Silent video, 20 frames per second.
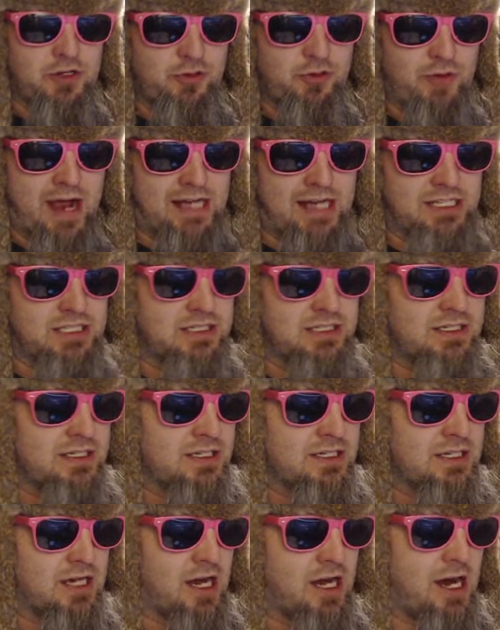direct
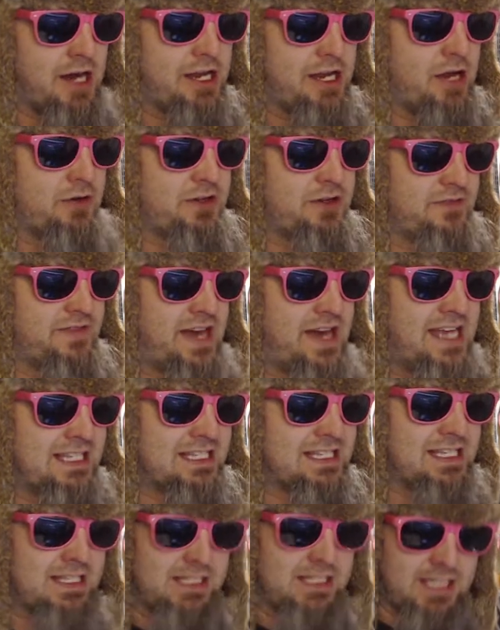audio
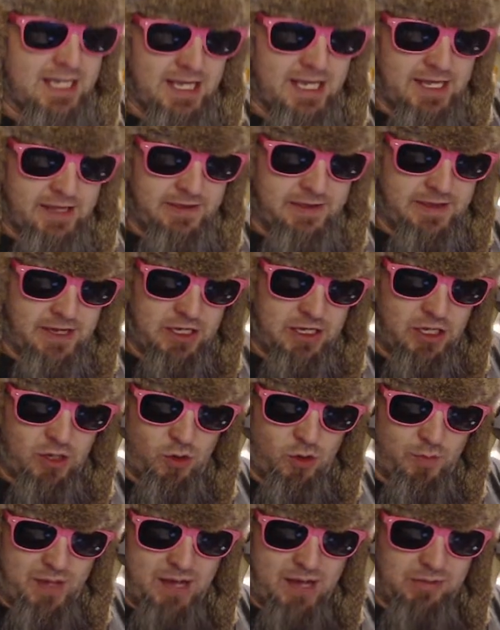devices, then
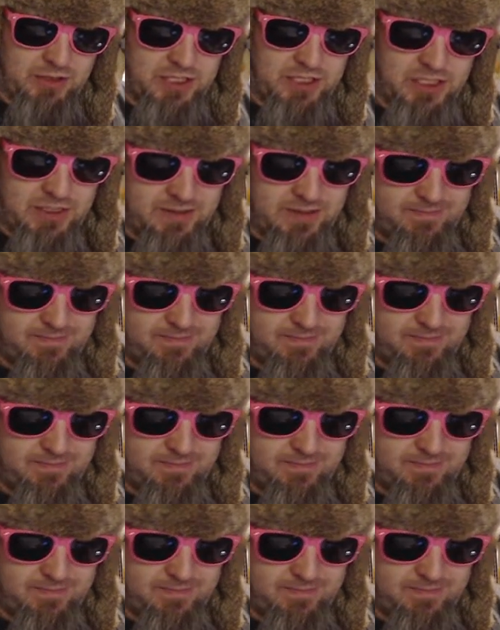you'll be able to